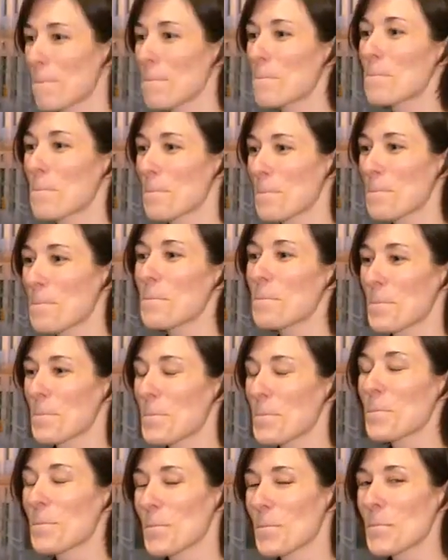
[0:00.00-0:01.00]
the shore
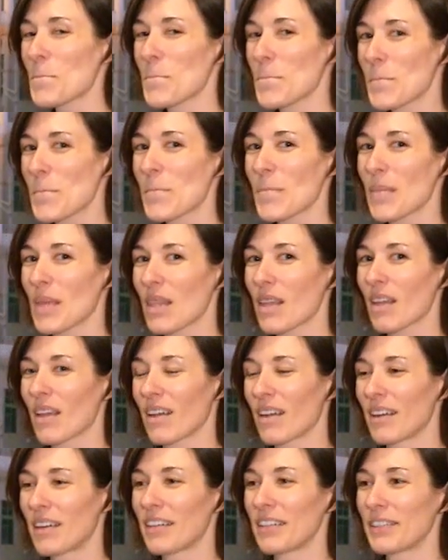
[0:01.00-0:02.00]
species that are
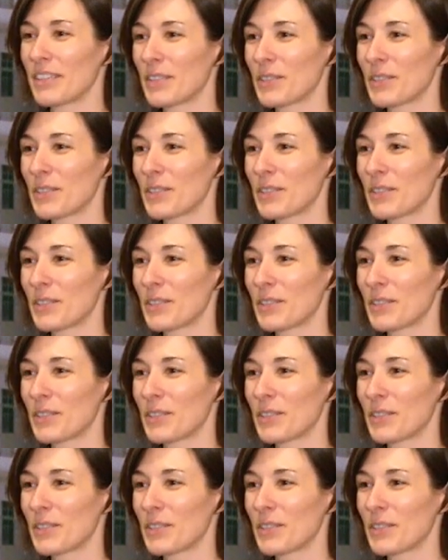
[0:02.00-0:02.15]
threatened?